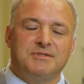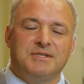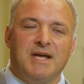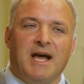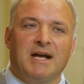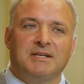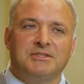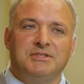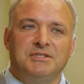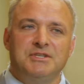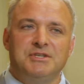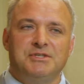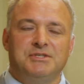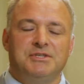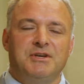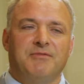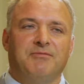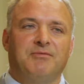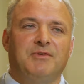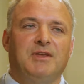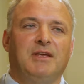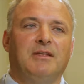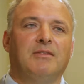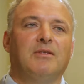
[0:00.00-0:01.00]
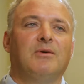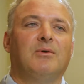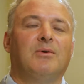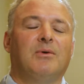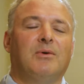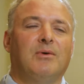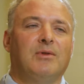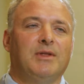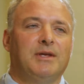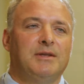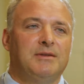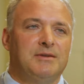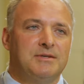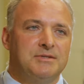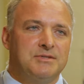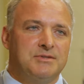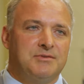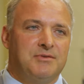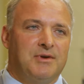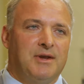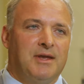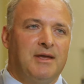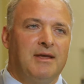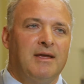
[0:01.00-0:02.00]
actually shifting the whole
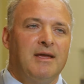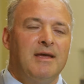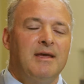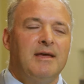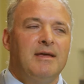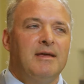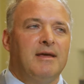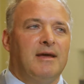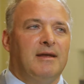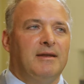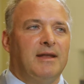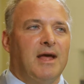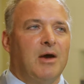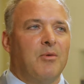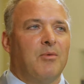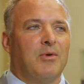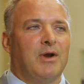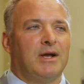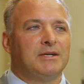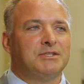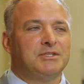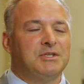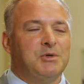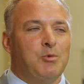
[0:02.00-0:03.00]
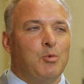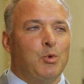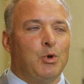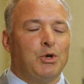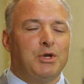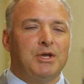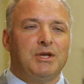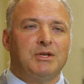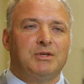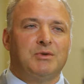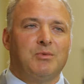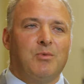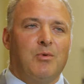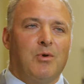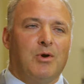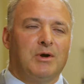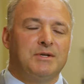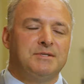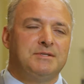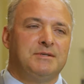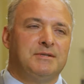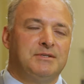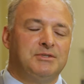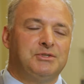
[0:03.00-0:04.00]
industry. And now we're actually working
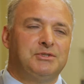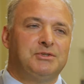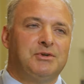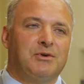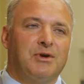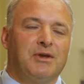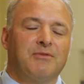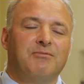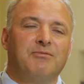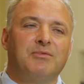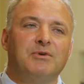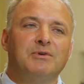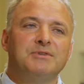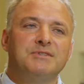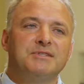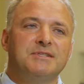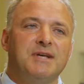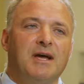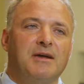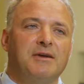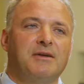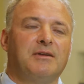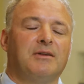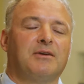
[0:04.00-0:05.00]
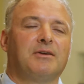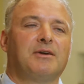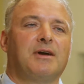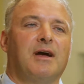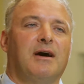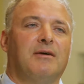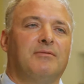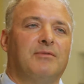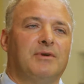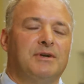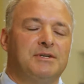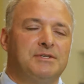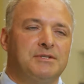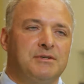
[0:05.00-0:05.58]
towards ensuring full cellular coverage,